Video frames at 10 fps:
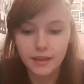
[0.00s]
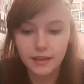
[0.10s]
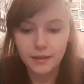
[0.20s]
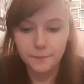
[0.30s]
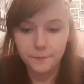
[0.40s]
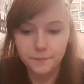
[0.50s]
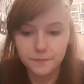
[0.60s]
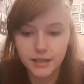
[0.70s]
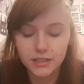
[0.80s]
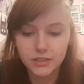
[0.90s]

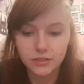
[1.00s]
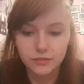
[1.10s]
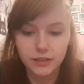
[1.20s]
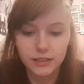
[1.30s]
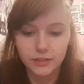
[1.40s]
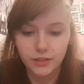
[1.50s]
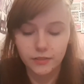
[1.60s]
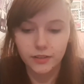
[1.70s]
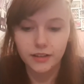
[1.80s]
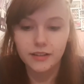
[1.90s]
Actually no, I'll do the
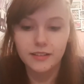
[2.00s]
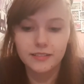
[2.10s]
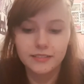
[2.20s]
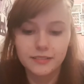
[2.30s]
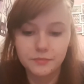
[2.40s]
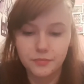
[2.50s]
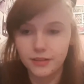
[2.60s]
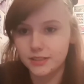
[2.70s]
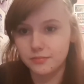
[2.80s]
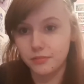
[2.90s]
other one,
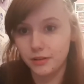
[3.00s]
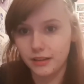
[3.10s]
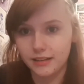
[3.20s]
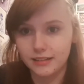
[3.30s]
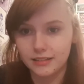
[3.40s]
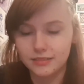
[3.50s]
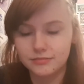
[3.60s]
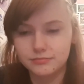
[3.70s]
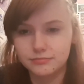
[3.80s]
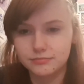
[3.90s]
which will end.
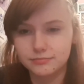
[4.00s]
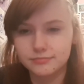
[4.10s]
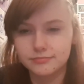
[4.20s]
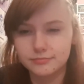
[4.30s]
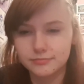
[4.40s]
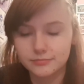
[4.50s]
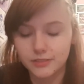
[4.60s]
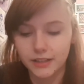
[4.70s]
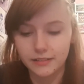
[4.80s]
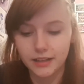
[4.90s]

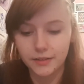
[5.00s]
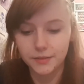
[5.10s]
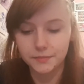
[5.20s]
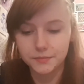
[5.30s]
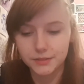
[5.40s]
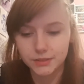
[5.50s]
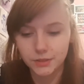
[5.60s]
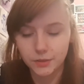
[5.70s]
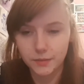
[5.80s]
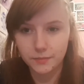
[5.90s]
Right, I'll
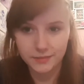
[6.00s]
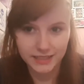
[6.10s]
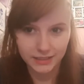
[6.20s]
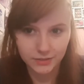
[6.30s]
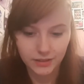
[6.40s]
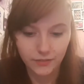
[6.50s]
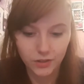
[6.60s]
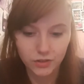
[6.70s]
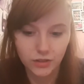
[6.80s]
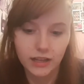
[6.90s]
talk about my next. I've
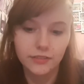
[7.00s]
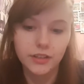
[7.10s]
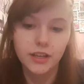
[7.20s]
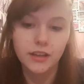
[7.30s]
got 2 left.